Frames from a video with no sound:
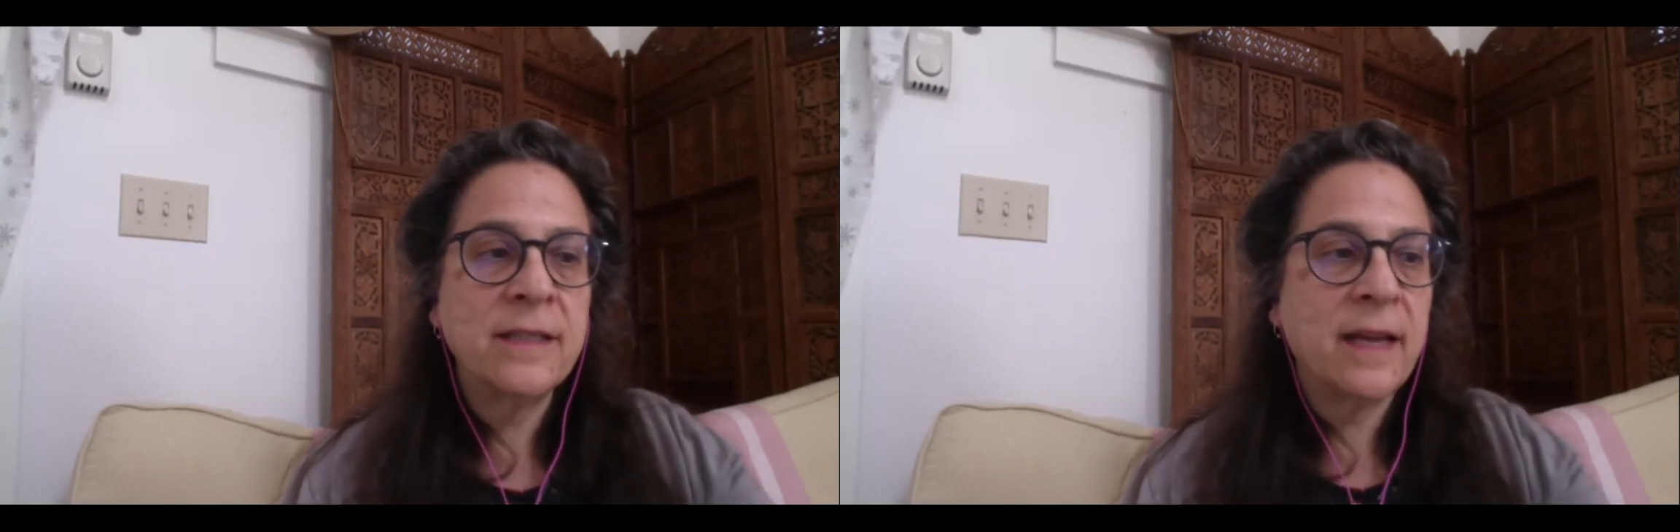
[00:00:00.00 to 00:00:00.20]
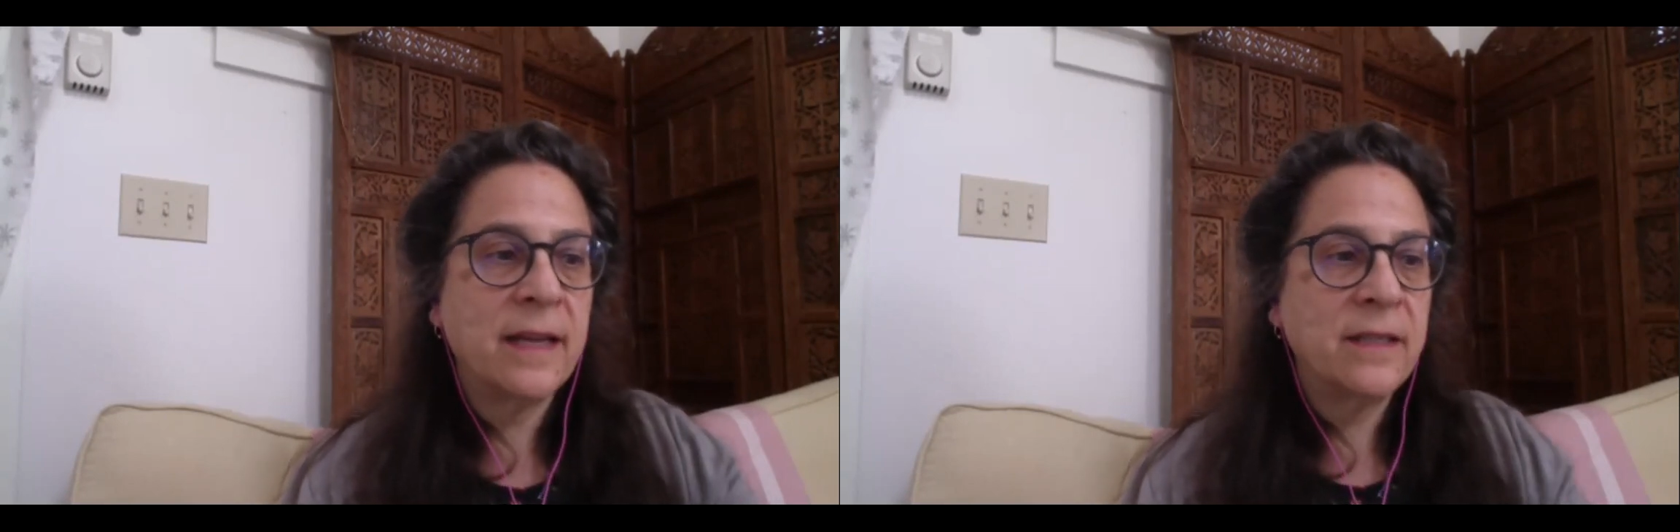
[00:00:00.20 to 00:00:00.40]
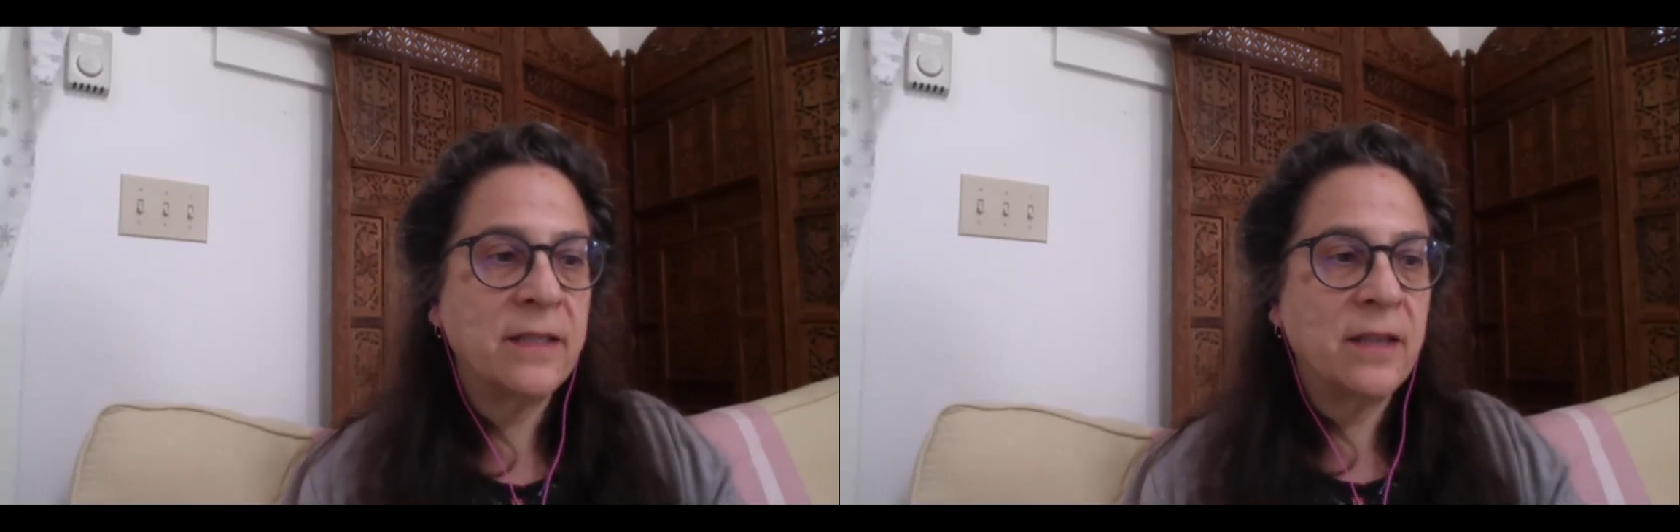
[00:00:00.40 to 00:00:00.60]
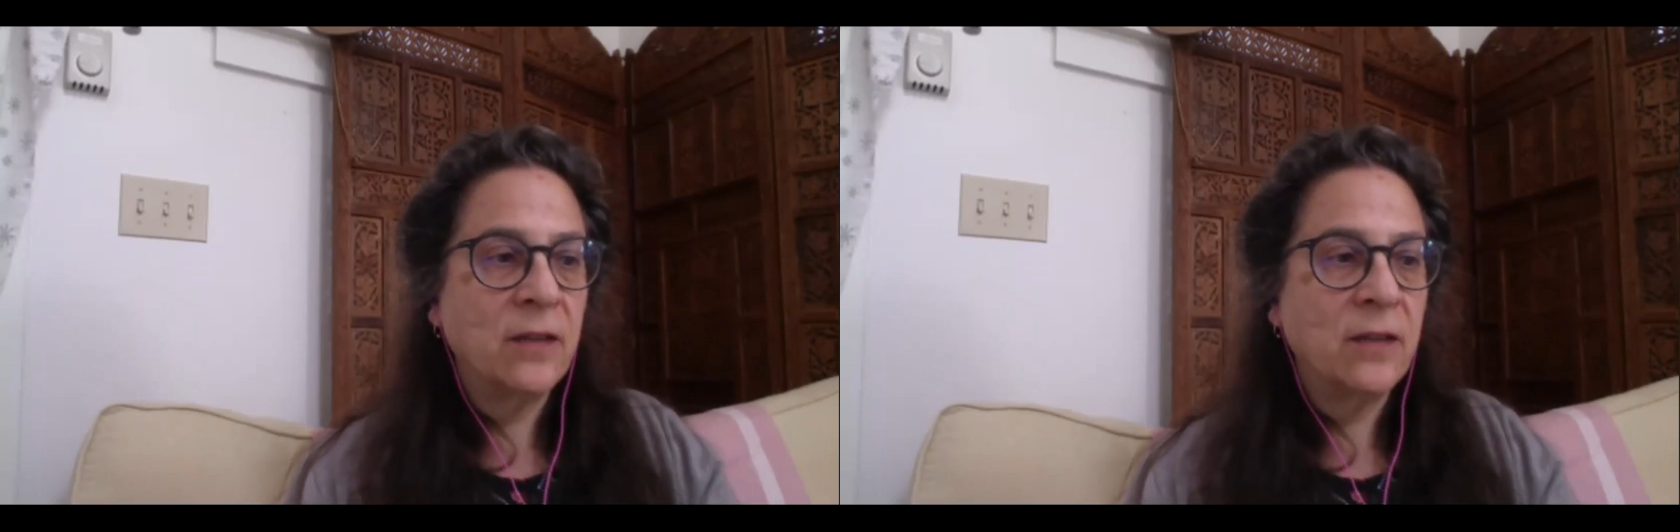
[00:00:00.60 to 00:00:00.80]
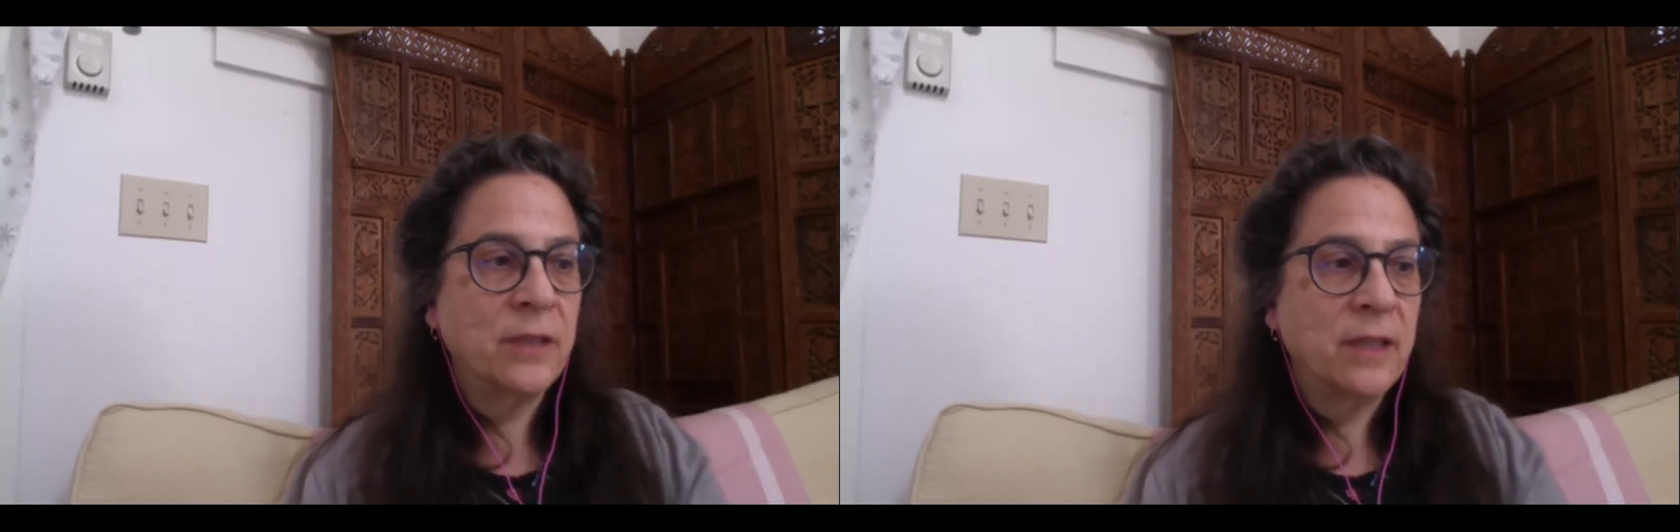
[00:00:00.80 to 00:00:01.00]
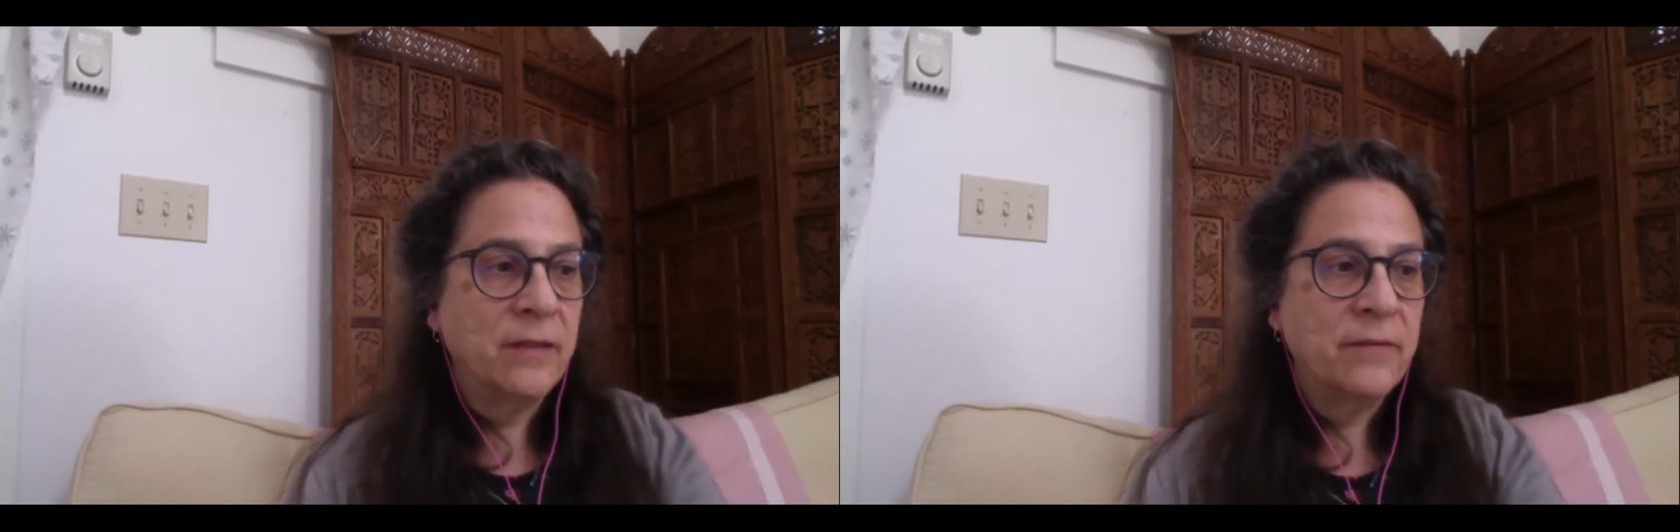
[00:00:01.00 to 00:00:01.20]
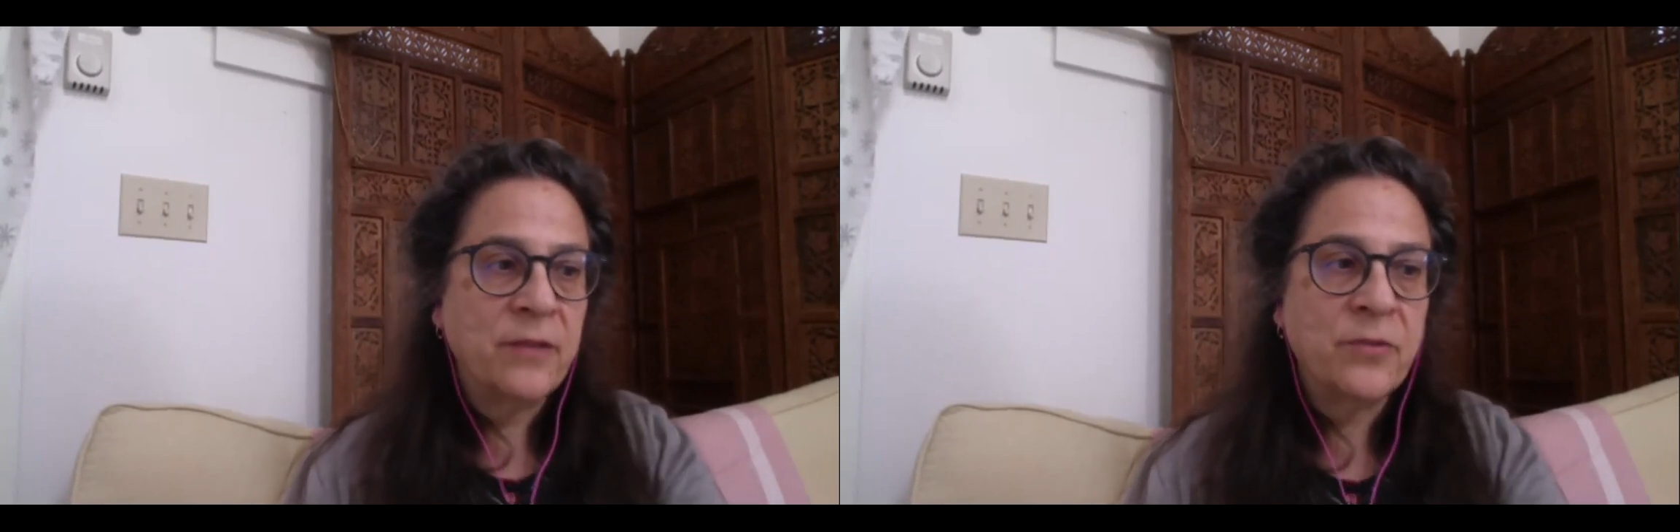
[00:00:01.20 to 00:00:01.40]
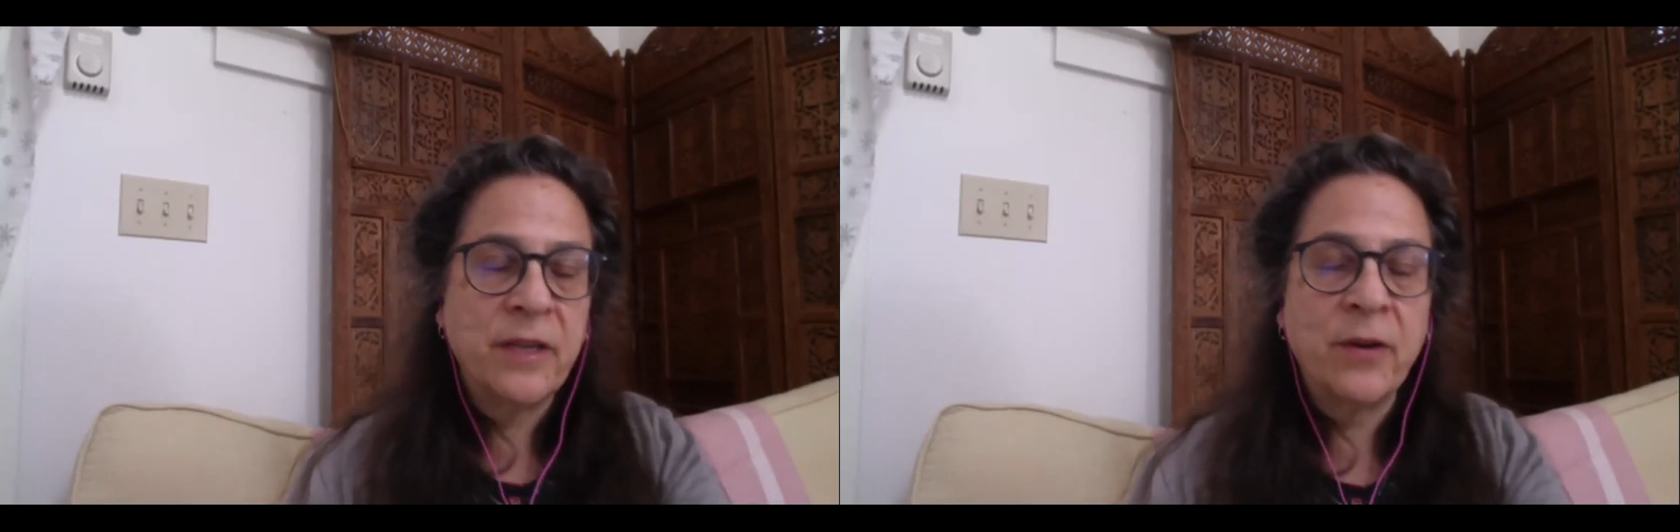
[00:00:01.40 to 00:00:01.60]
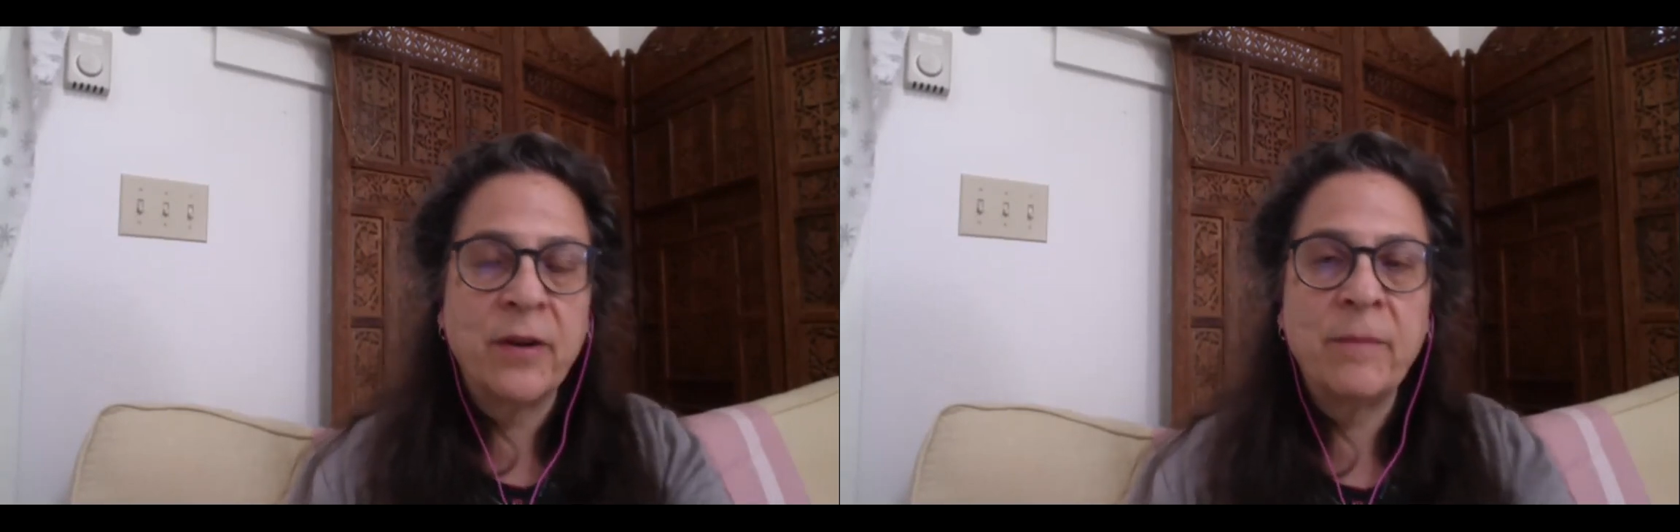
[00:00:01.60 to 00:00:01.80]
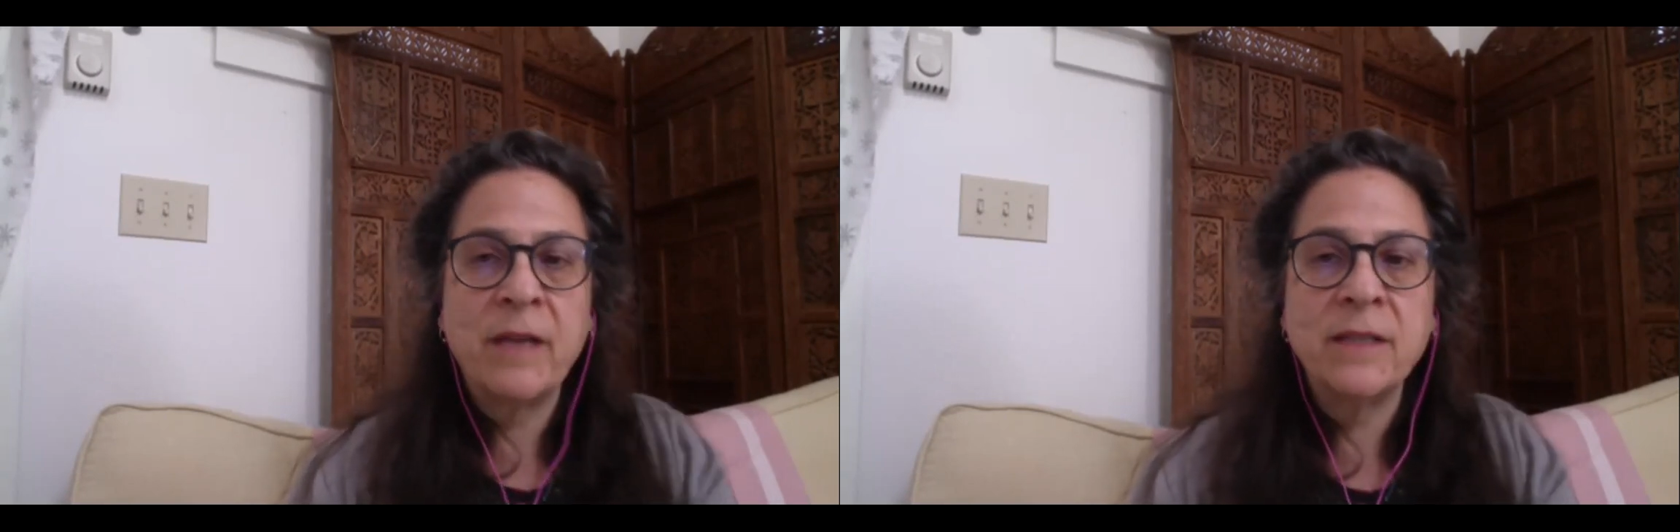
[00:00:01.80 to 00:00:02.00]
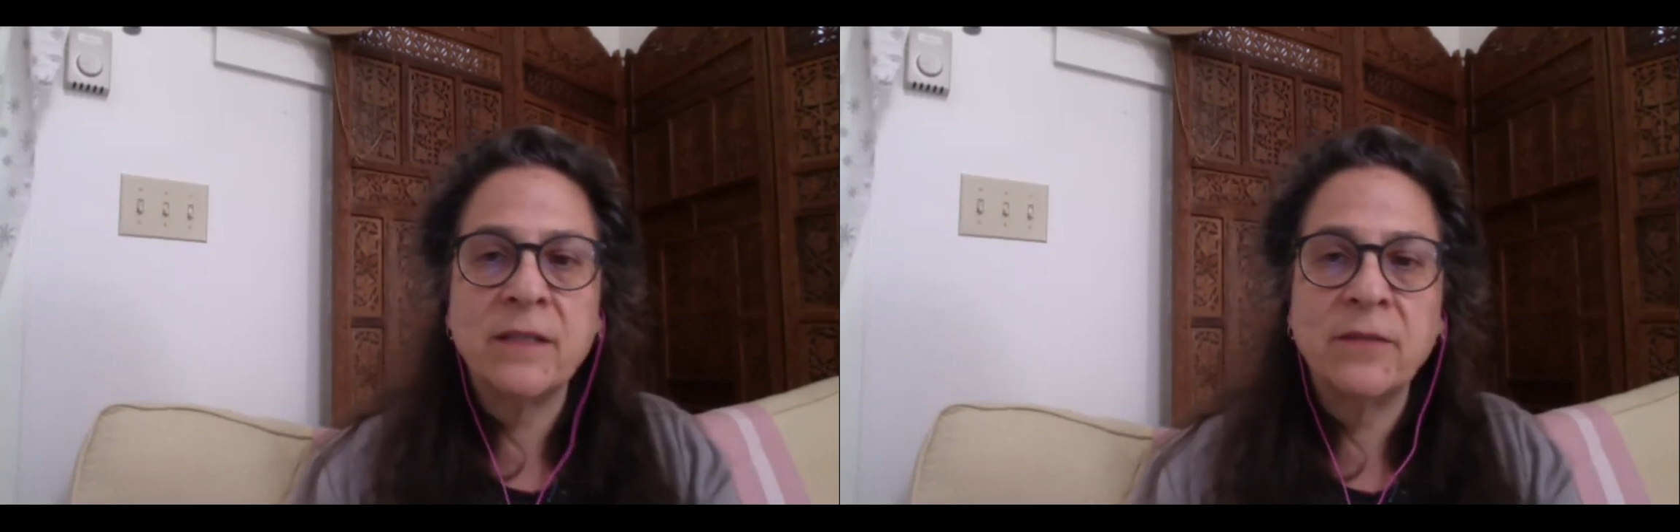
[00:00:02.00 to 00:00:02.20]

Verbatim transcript: and a doctorate of veterinary medicine